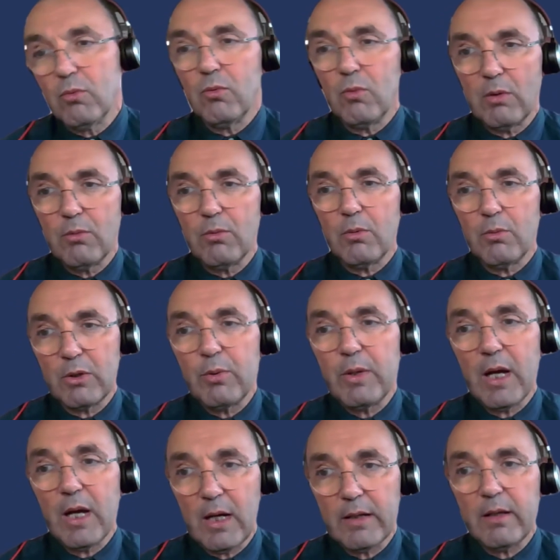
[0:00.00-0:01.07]
what, what
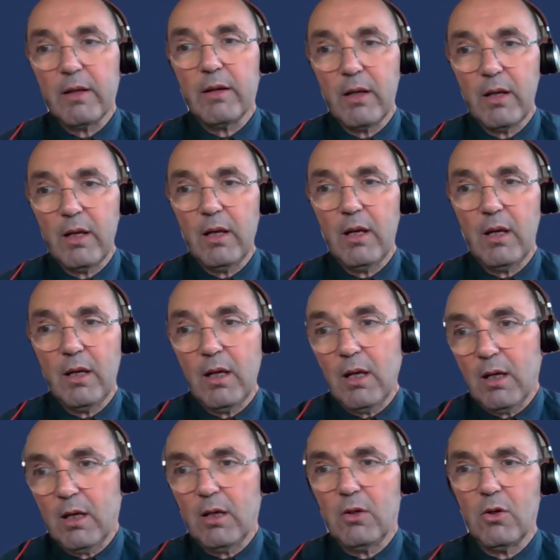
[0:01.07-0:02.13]
we had in,
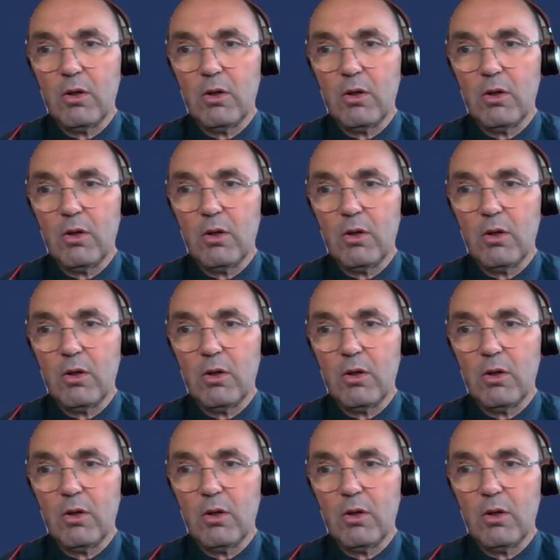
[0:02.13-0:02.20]
in